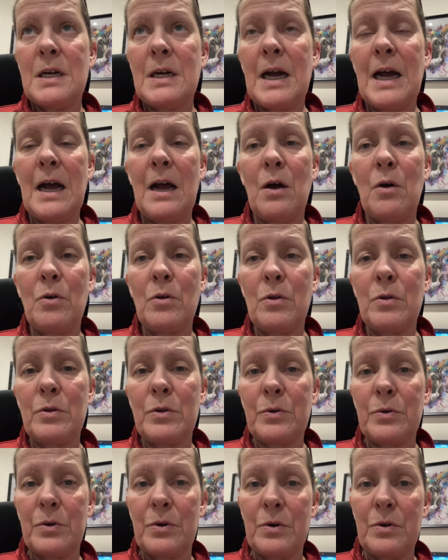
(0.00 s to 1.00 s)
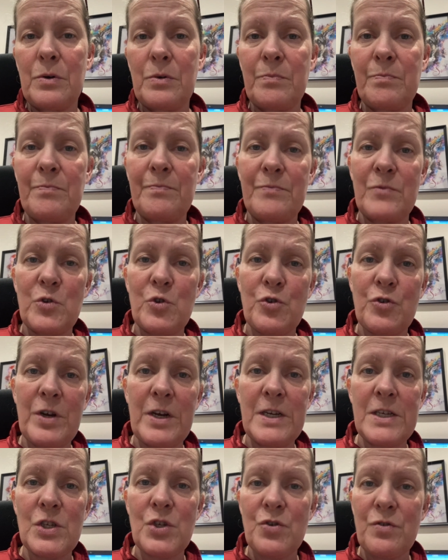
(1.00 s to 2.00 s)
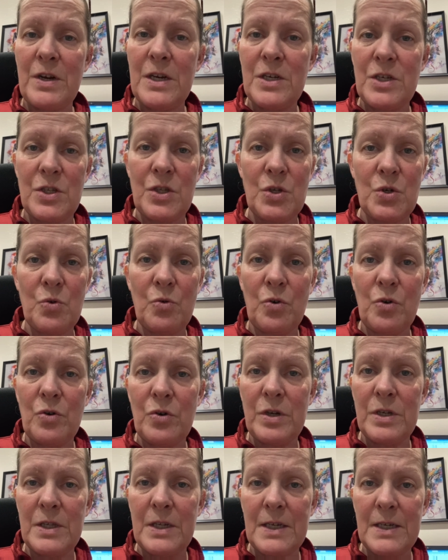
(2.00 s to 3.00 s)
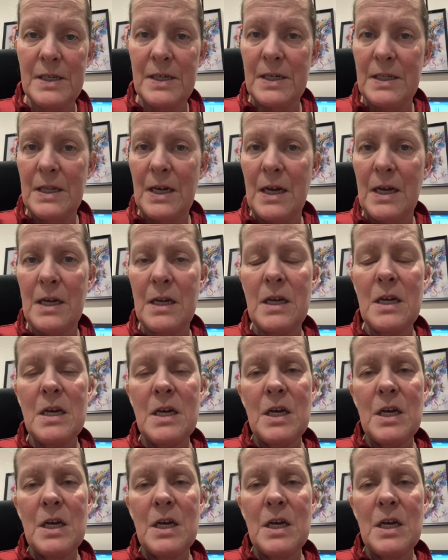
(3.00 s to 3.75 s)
howl or try to scratch the door and things like that,